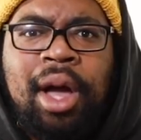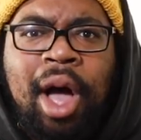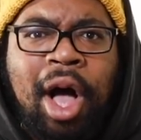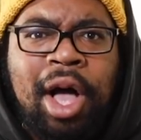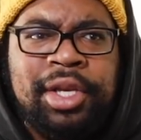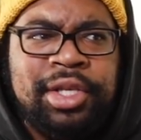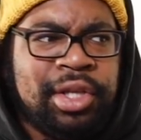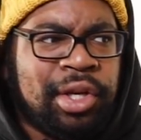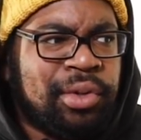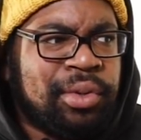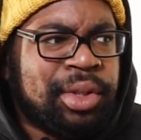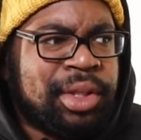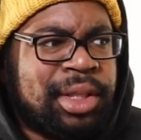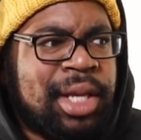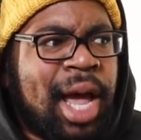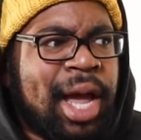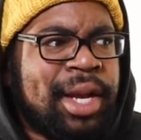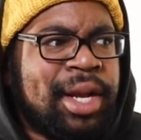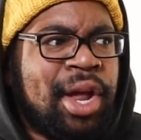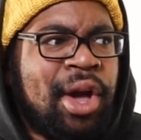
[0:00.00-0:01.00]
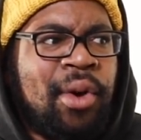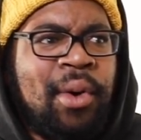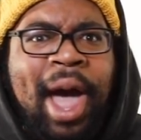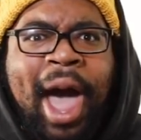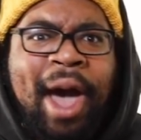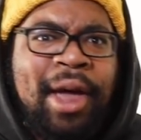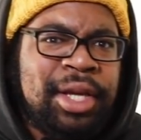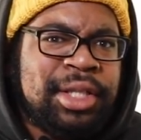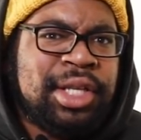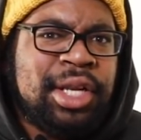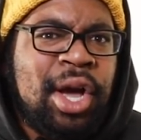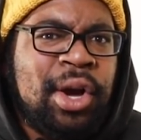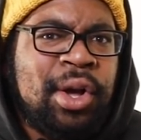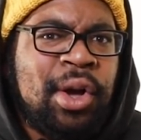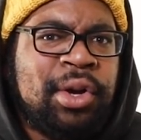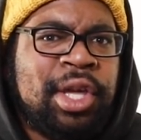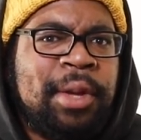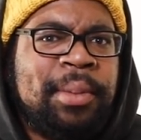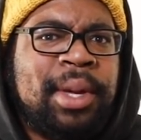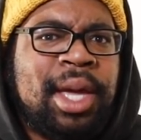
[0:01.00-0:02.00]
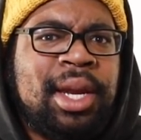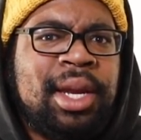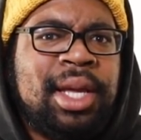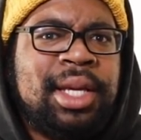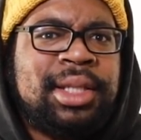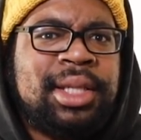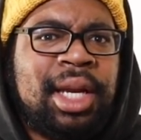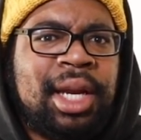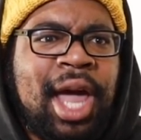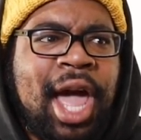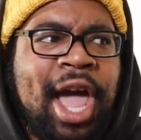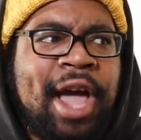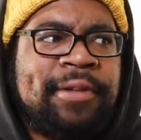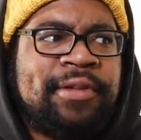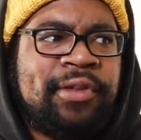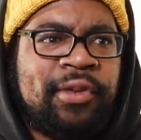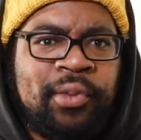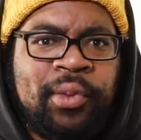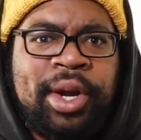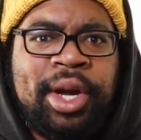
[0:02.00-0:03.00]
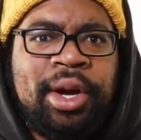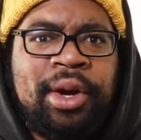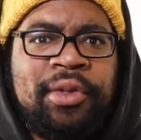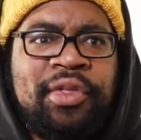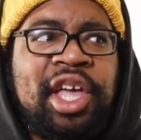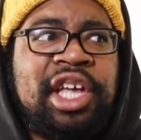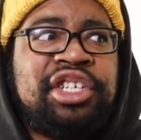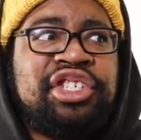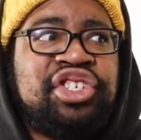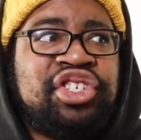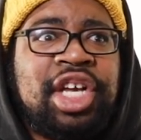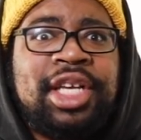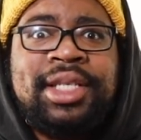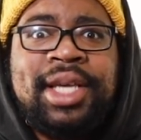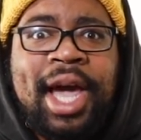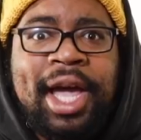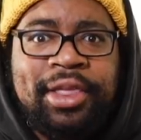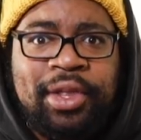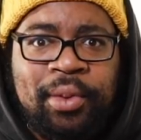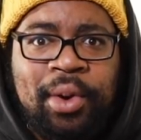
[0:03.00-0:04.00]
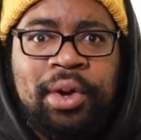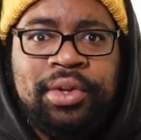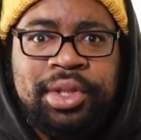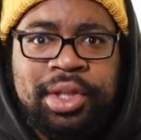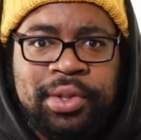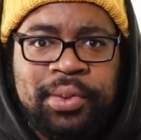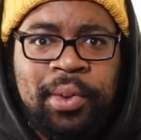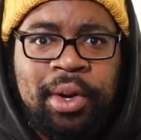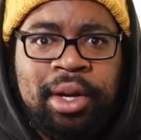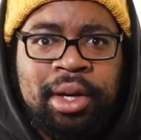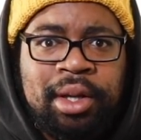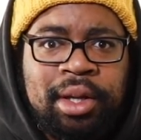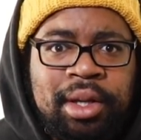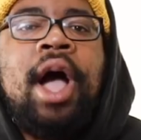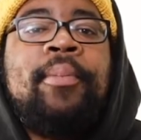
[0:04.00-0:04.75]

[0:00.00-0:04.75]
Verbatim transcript: Also, side note, how does Loco keep getting these collabs for real? They just had the Rosie's one.